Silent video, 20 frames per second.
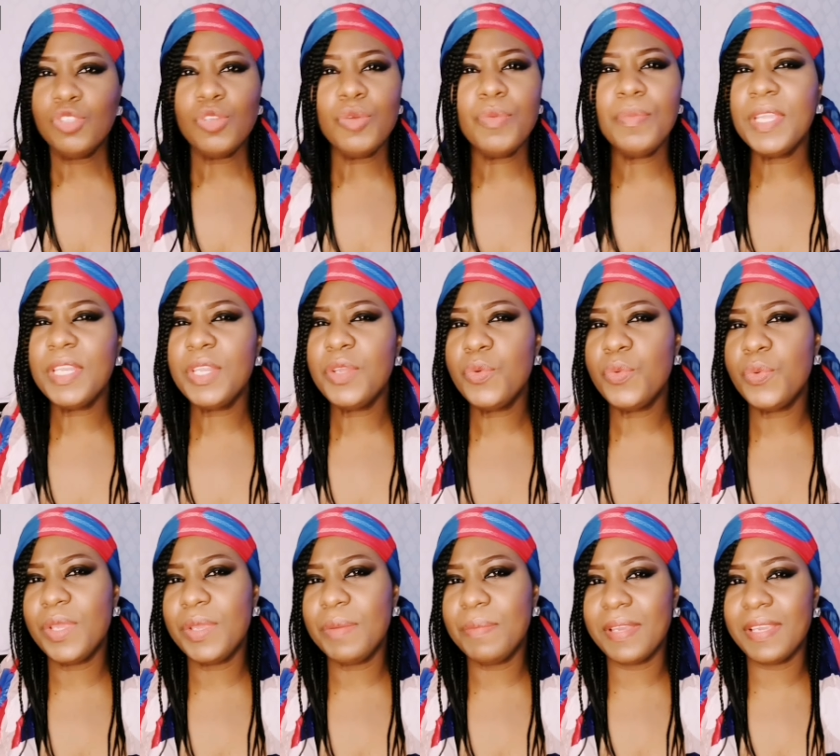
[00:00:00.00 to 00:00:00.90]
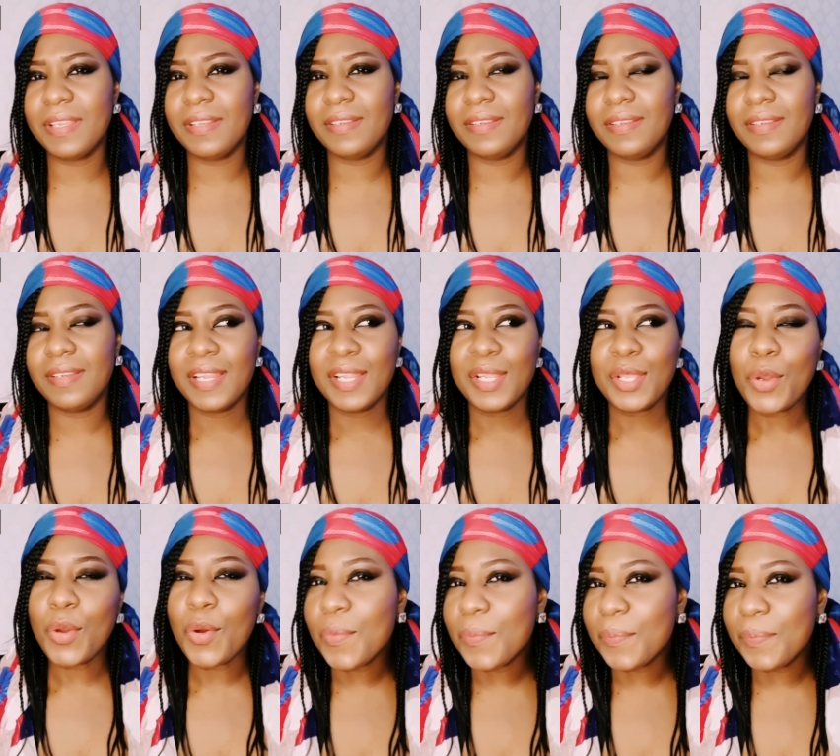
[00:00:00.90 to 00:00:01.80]
So many women
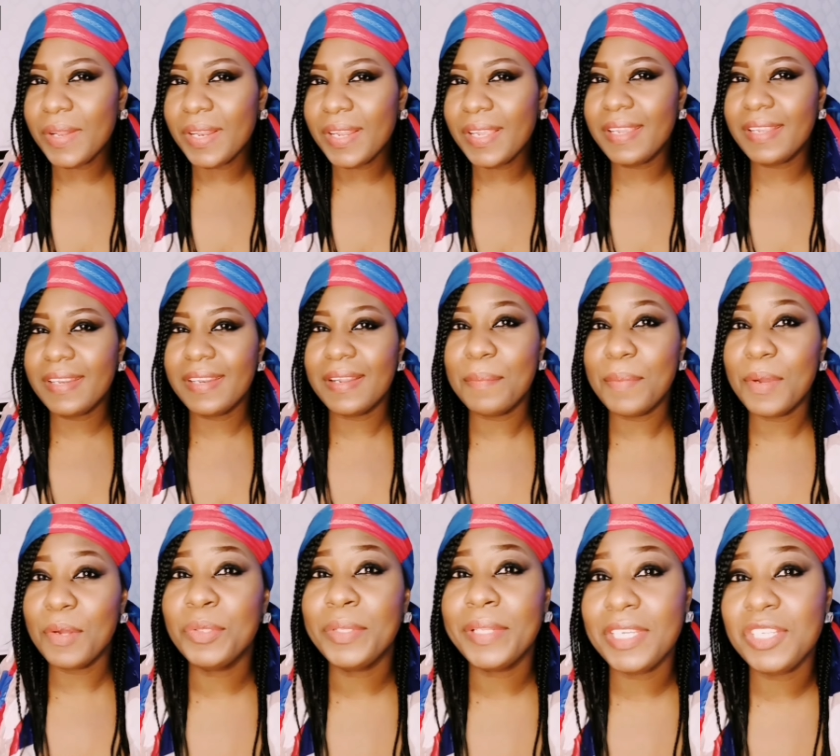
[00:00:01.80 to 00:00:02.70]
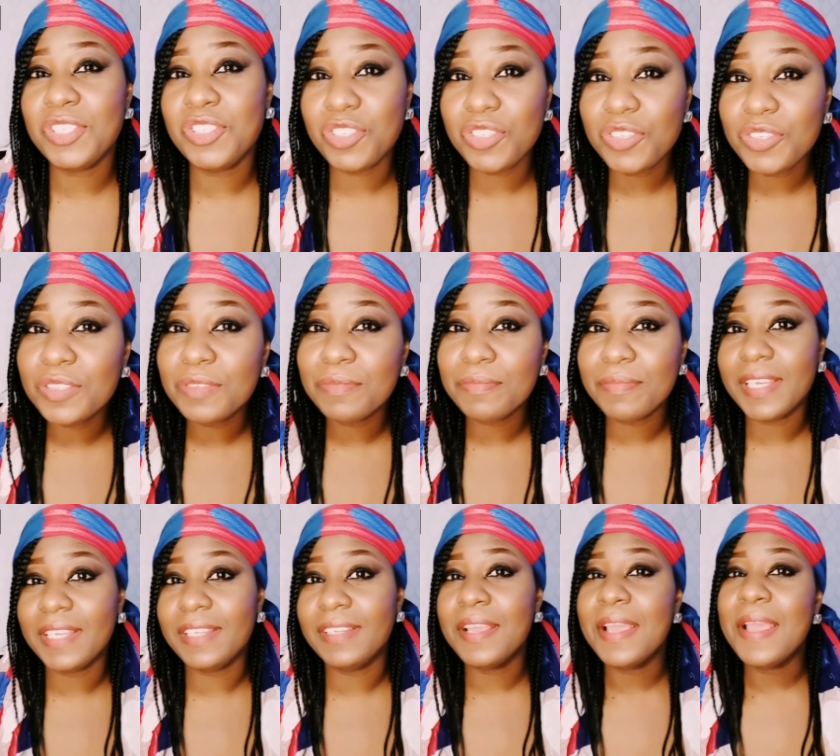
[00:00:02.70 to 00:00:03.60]
complain about Nigerian
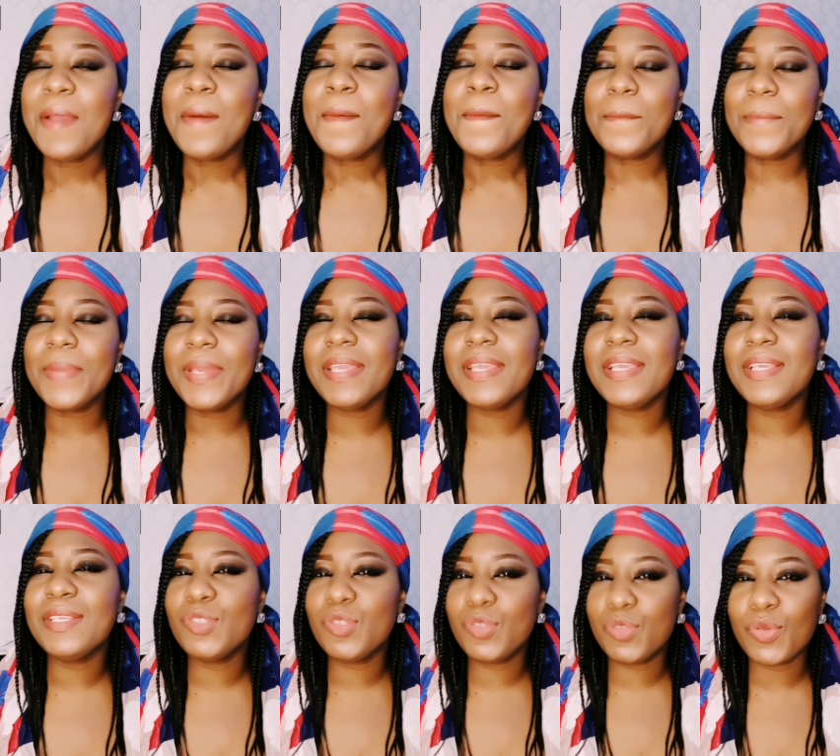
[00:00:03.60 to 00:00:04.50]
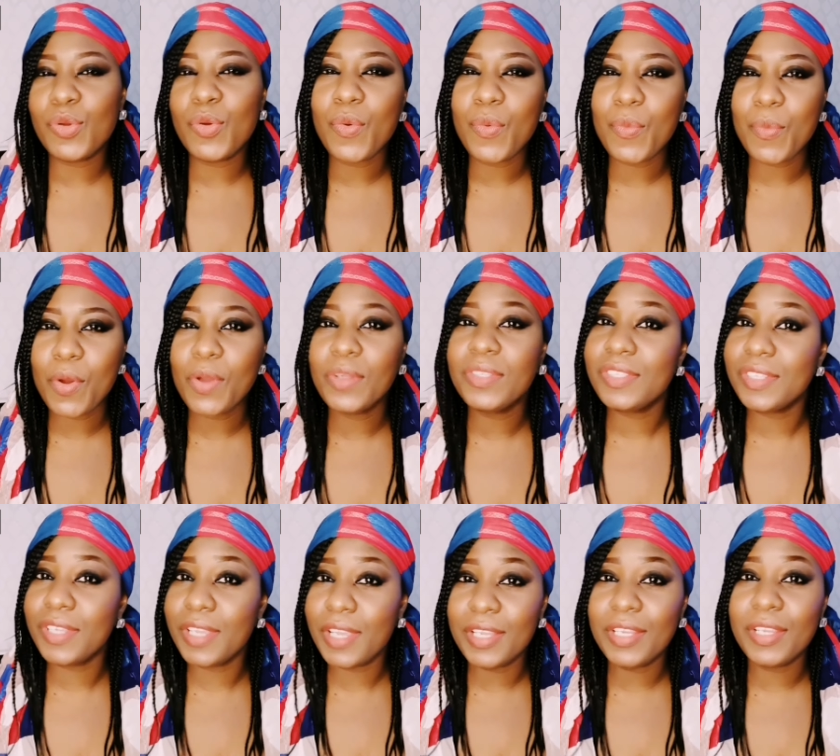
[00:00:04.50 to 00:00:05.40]
men being so
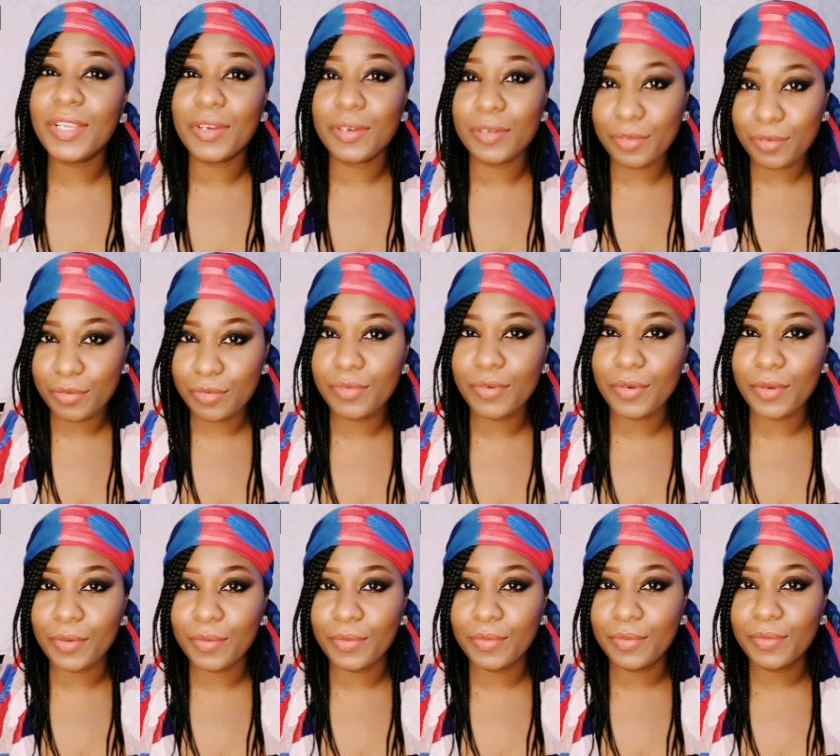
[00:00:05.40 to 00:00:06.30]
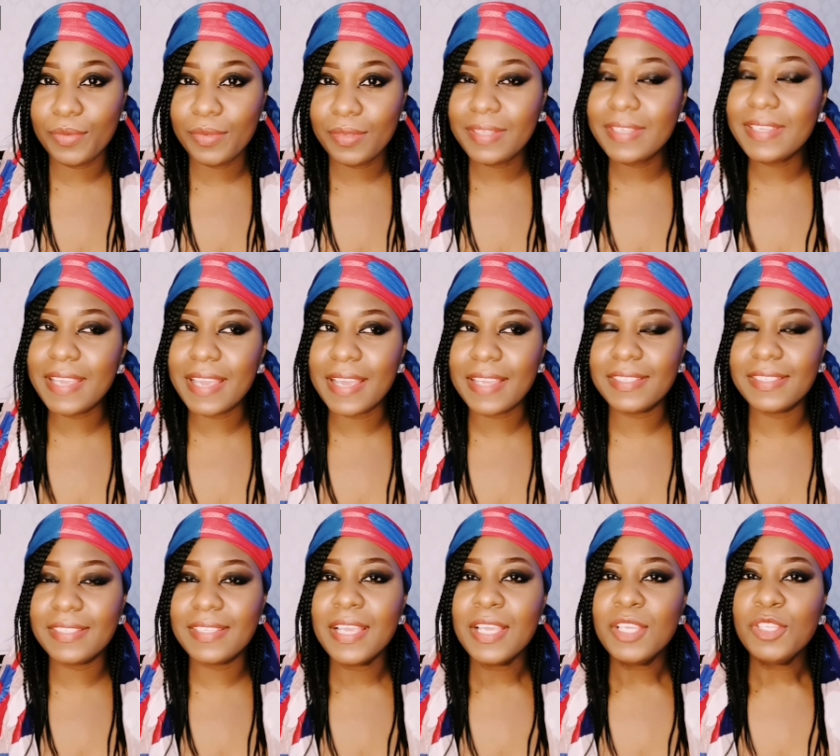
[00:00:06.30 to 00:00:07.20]
much in control.
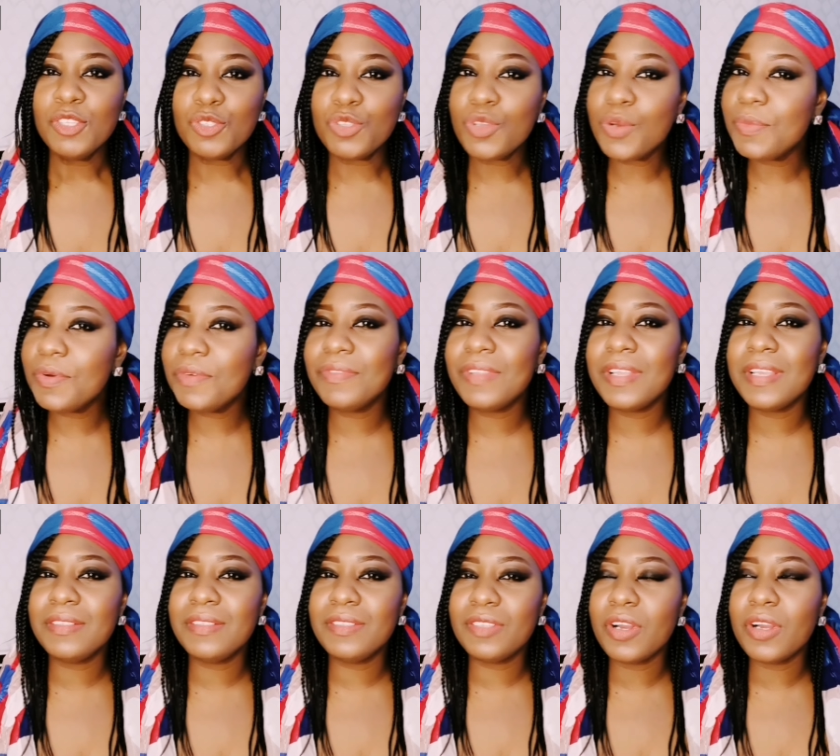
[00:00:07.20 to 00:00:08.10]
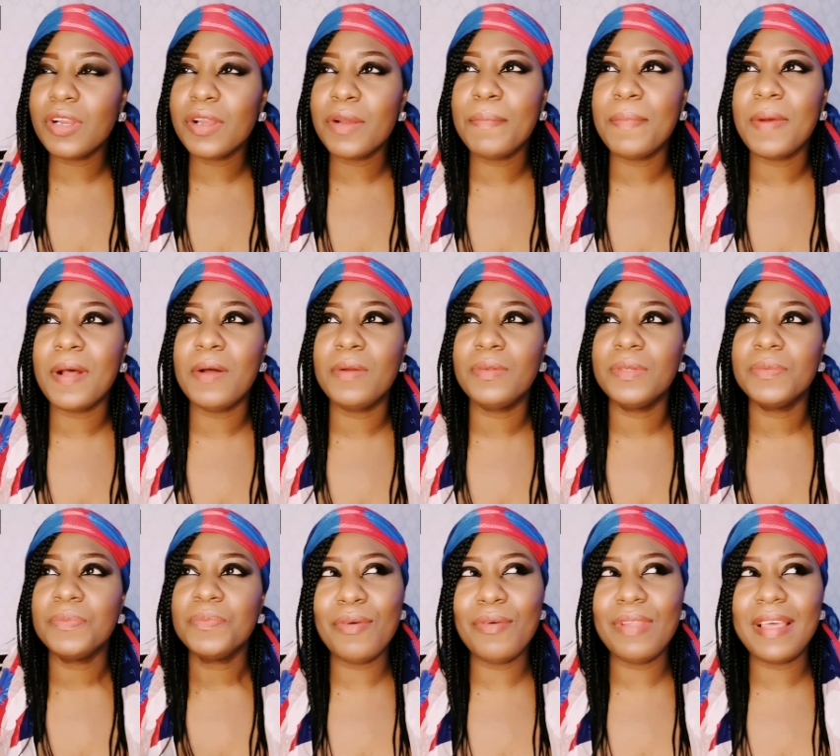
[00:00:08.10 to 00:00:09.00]
Yes, some of them talk
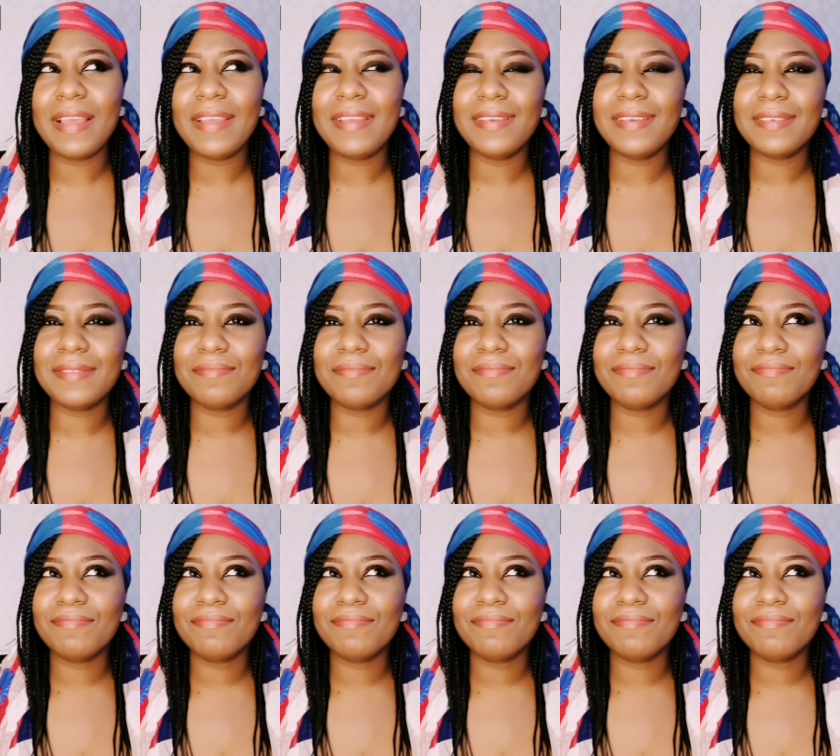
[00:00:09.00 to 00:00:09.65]
about, like